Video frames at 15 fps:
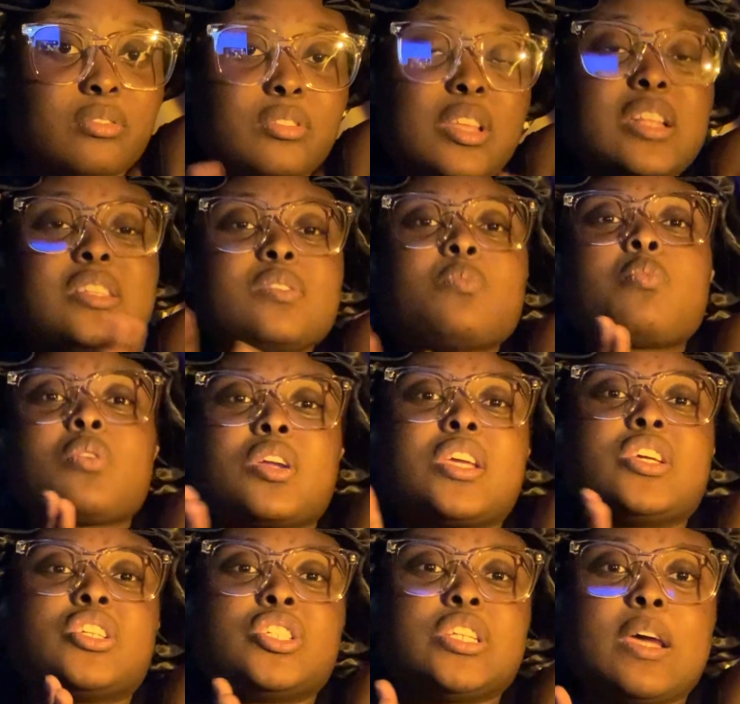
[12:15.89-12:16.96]
it's a
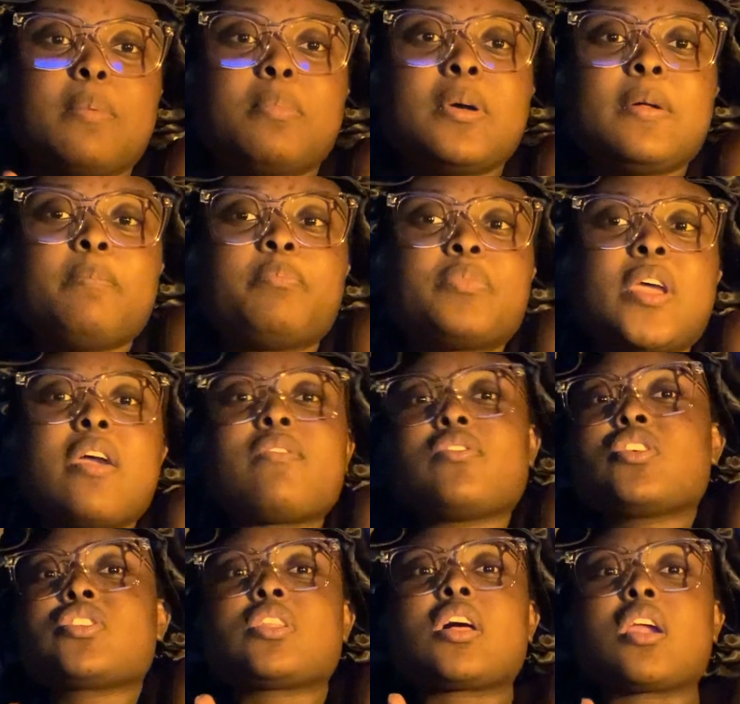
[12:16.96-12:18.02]
working ship.
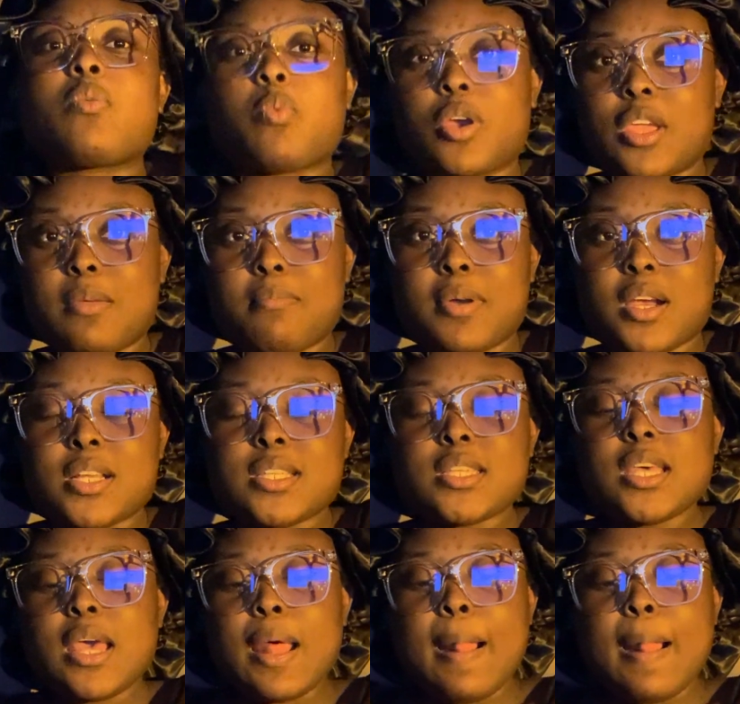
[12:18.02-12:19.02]
There's a lot of working parts.